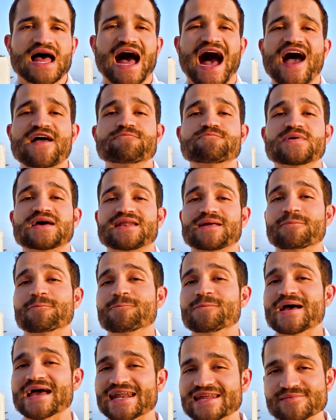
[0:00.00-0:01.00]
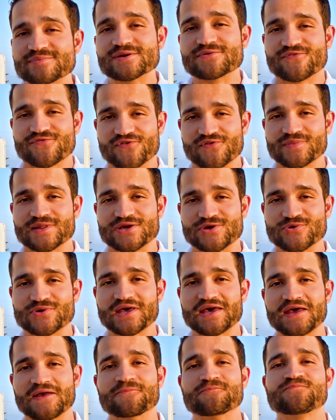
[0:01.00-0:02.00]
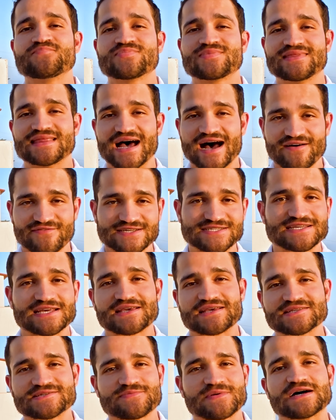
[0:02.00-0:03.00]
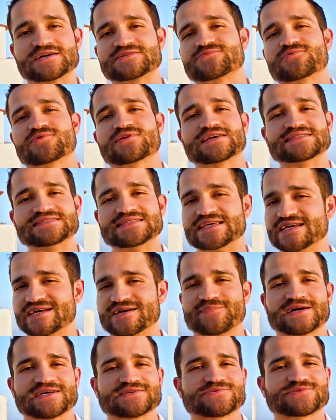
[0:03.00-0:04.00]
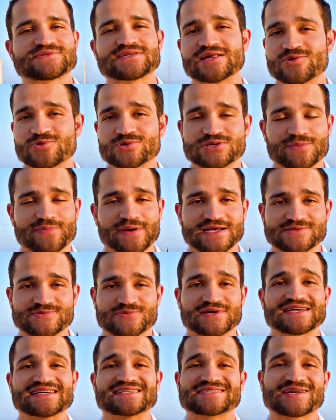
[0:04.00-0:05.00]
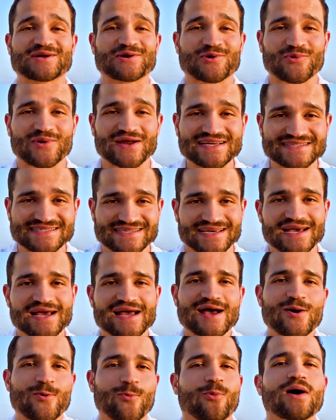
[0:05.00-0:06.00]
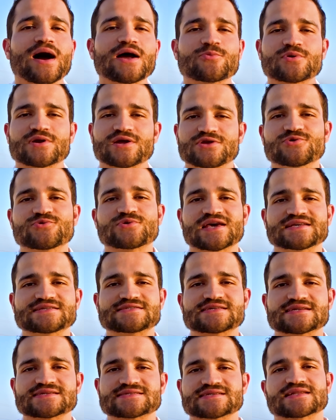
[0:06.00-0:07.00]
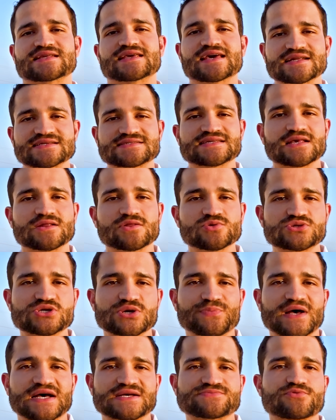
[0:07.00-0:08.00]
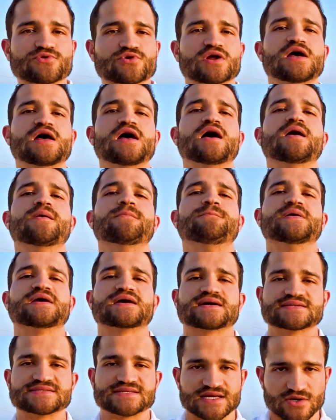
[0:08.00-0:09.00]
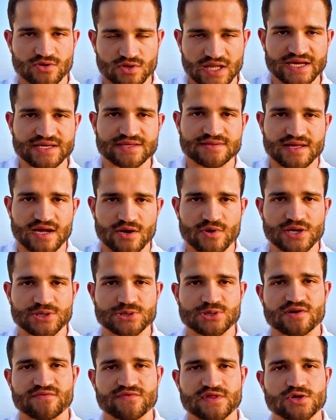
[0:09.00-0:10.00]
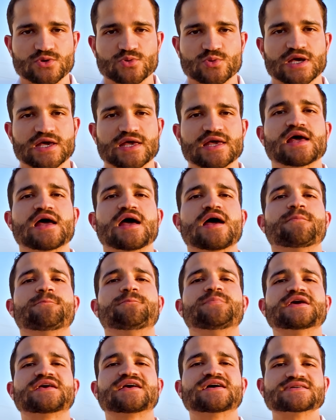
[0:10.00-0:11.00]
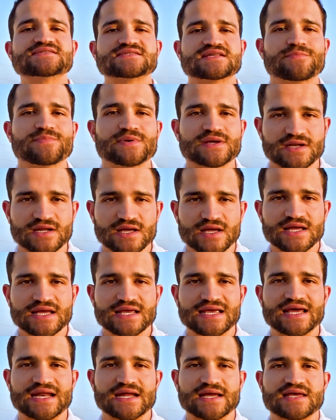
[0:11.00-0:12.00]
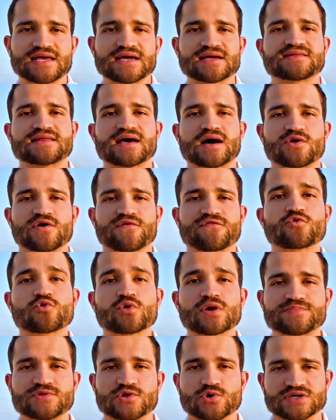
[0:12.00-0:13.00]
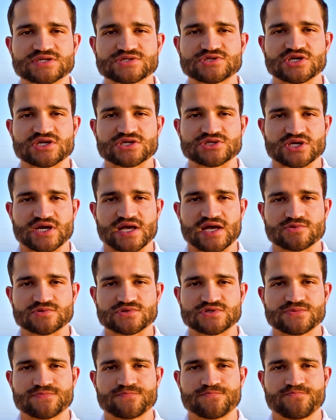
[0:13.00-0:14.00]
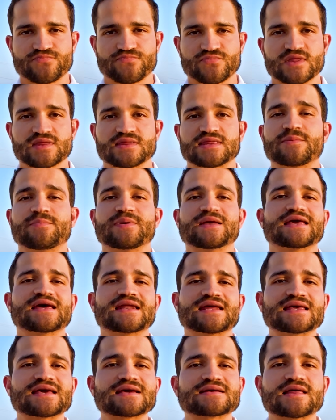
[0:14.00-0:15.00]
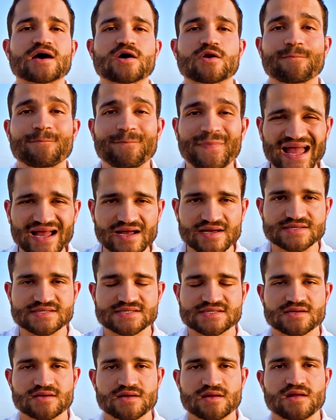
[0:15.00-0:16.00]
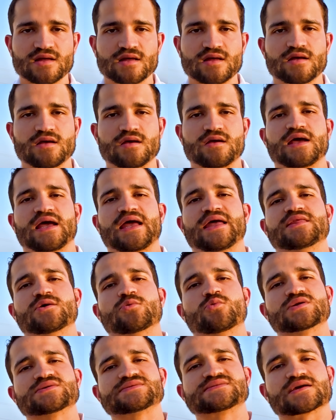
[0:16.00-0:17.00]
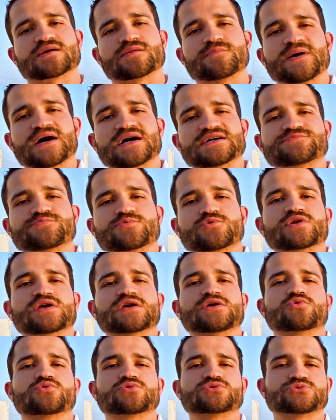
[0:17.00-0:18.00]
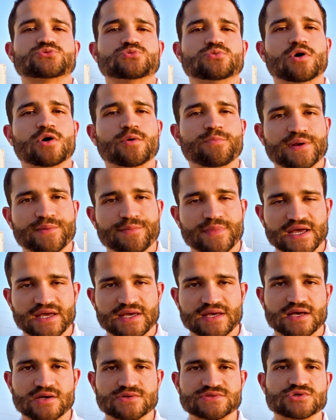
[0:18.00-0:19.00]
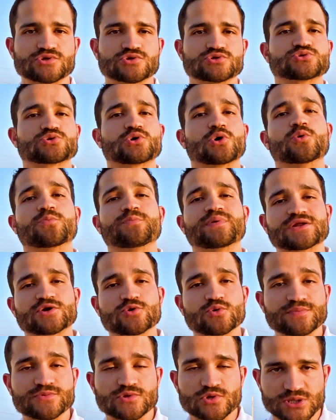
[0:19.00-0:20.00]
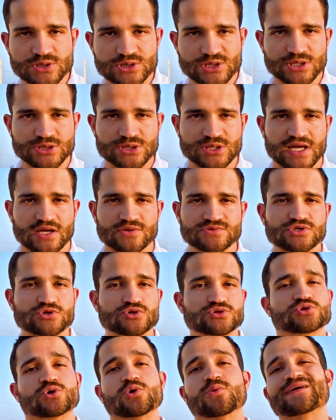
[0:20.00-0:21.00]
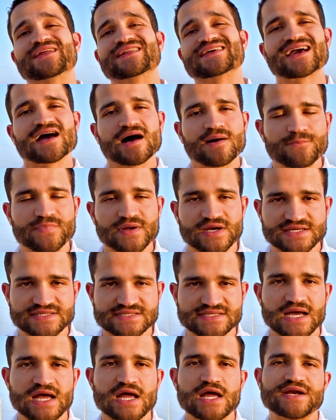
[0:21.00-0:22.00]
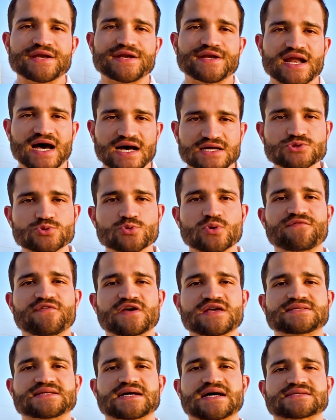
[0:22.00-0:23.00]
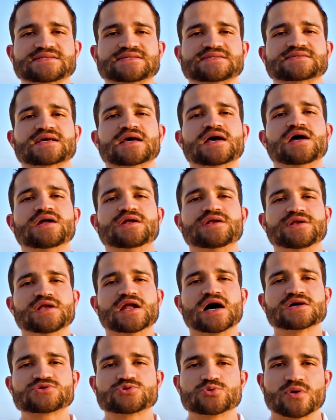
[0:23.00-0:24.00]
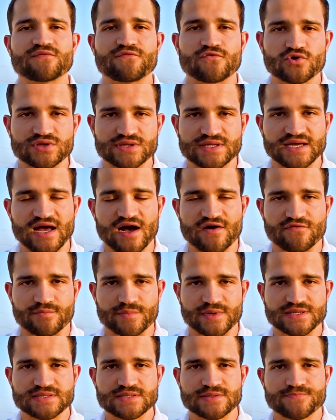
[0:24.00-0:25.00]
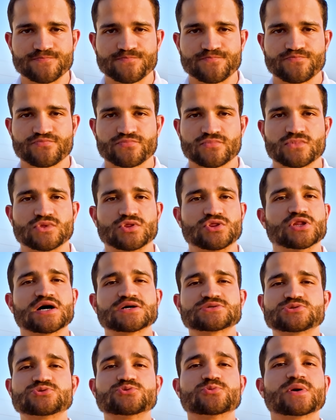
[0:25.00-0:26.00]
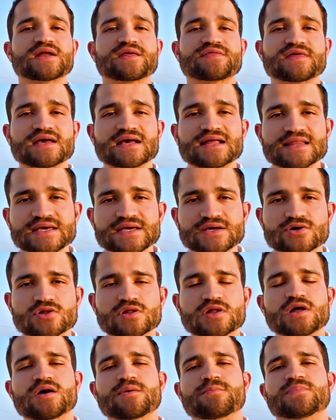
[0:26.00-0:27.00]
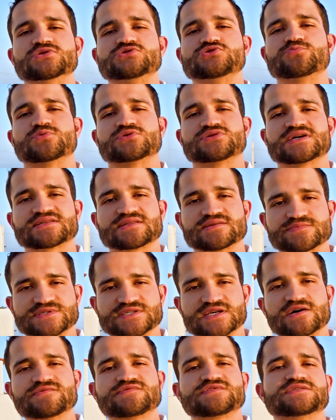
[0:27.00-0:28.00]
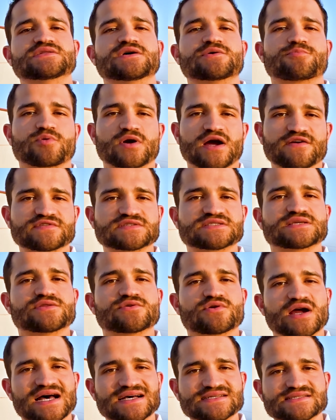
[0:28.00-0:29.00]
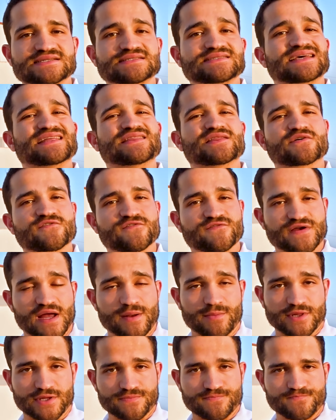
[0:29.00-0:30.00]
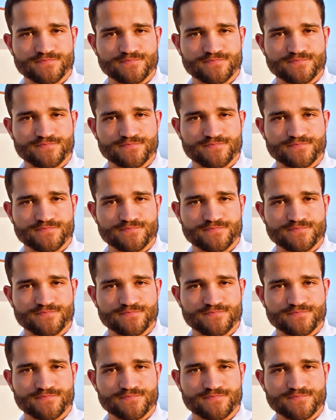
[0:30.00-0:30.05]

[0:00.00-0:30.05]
I met many people from the UK that have a St. Kitts passport, an Antigua passport, St. Lucia passport. It's crazy. Why would a UK citizen get a St. Lucia passport? Because they don't like the direction of the UK. Because they've been getting kicked out of crypto exchange accounts. They've been getting kicked out of banks. And they want a second passport in order to open bank accounts, in order to open crypto exchange accounts, in order to open companies, not to evade taxes, not to avoid the government, not to do anything illegal, but to protect themselves, their privacy, their assets, and their family.